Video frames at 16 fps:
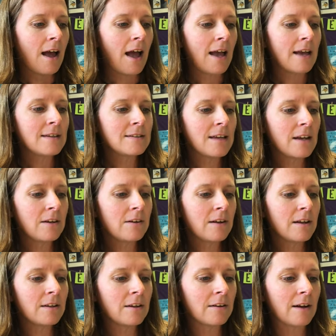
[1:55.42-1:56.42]
I set her
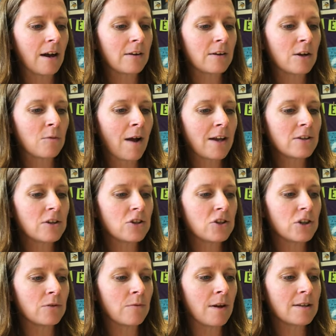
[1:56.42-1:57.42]
on the ground and watch as
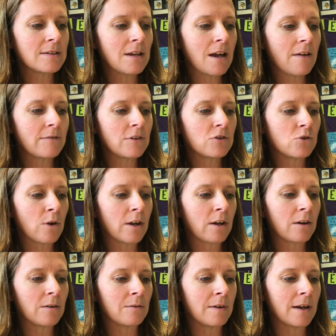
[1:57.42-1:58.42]
she runs off to join
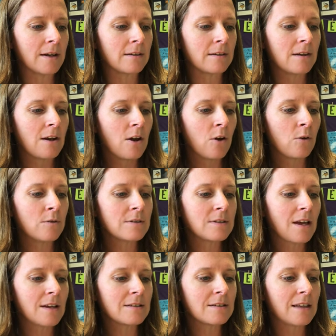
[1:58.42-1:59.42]
Corinne, who's
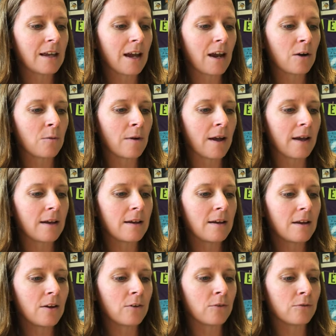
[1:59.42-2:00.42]
hustling our way.
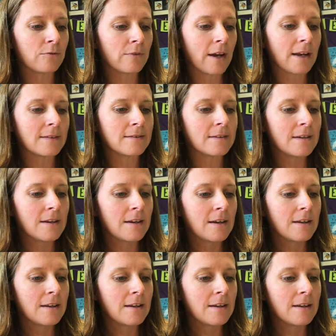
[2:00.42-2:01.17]
Great.